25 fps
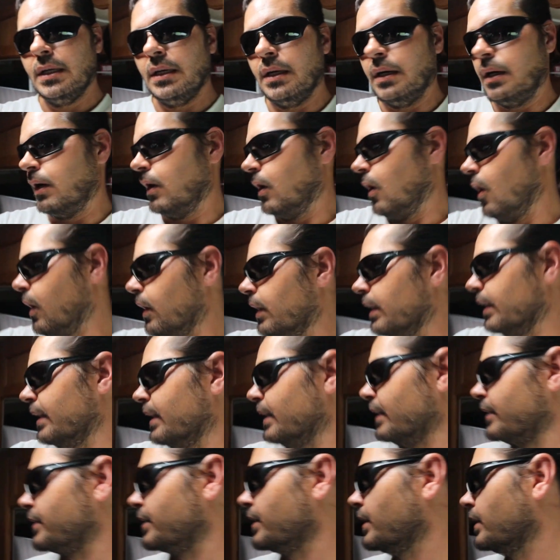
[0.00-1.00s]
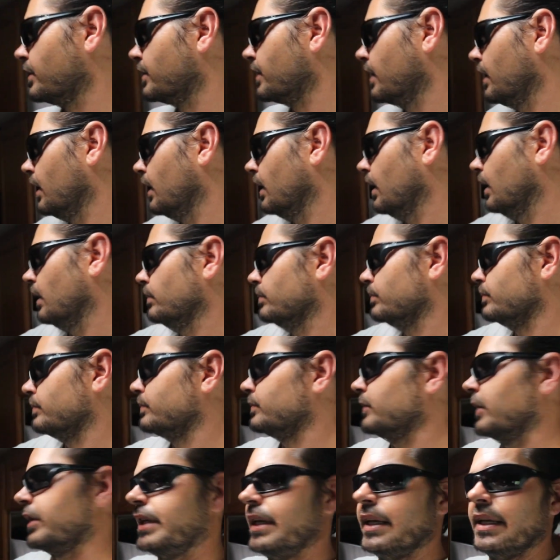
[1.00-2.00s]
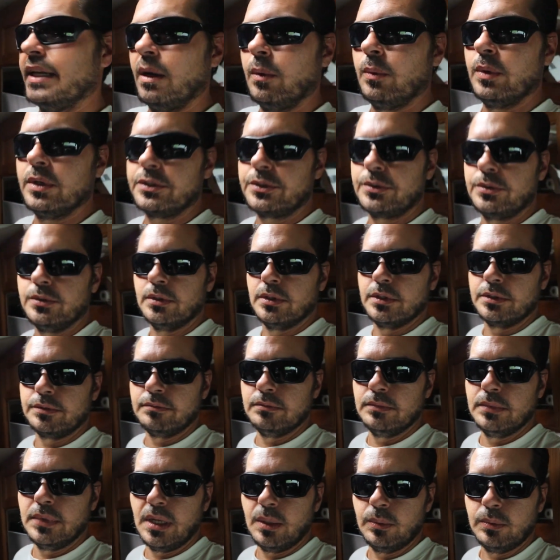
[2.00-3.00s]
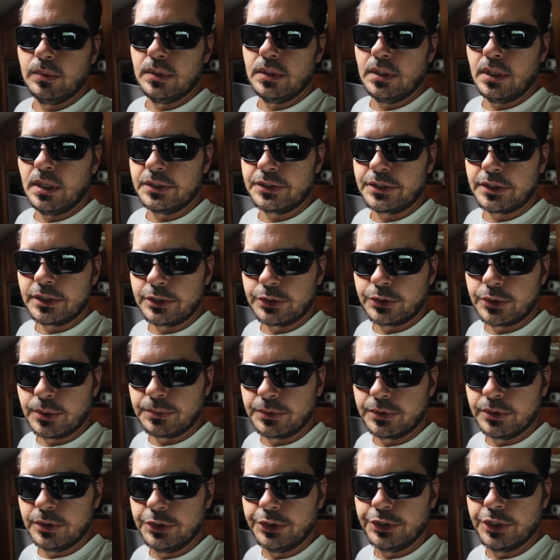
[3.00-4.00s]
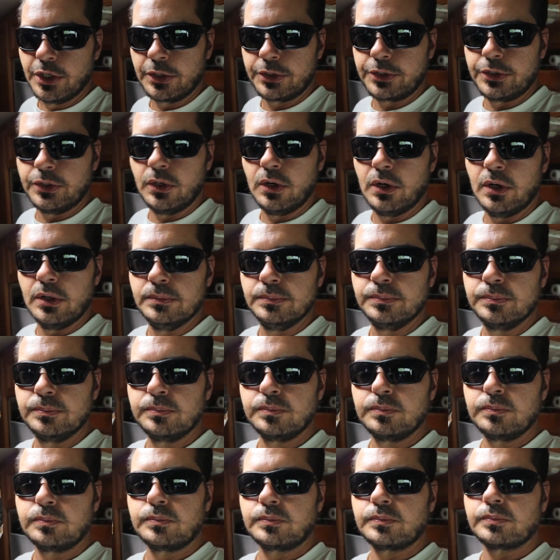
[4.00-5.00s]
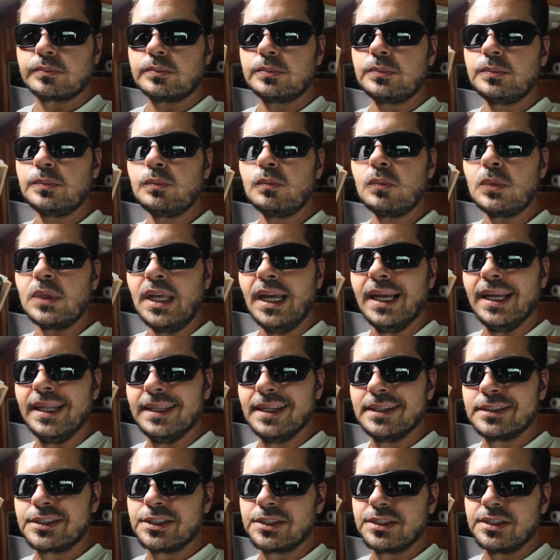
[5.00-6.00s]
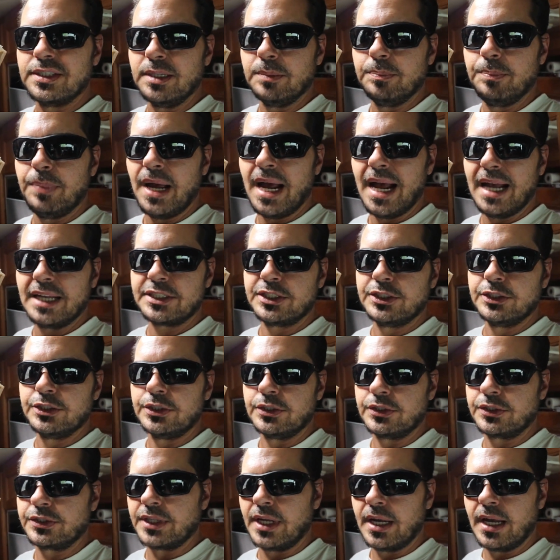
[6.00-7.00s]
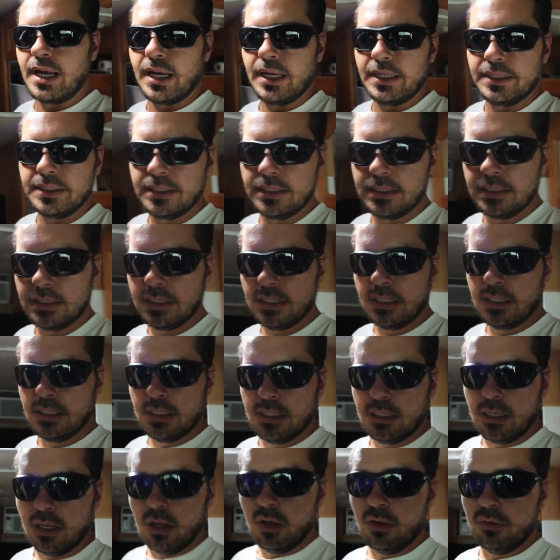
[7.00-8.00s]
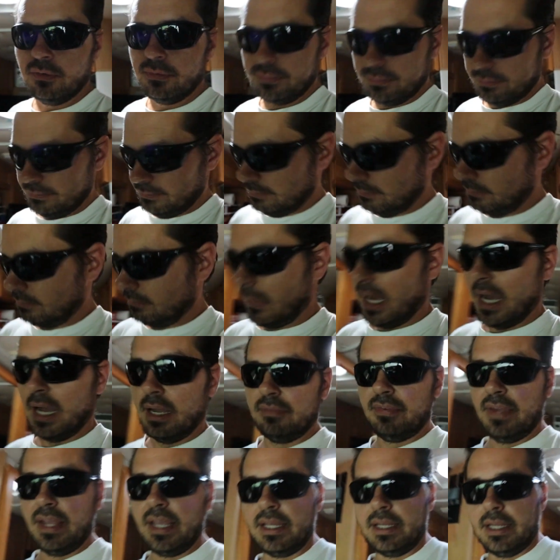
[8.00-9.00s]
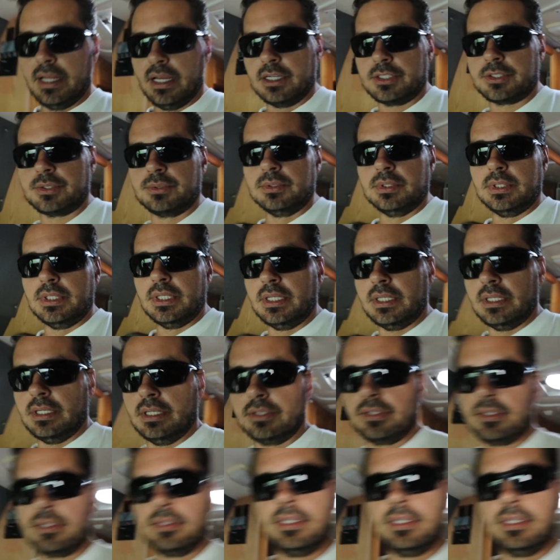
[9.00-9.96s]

all it is again, I took a trip to the junkyard, and this is the passenger side of my van. Actually, it's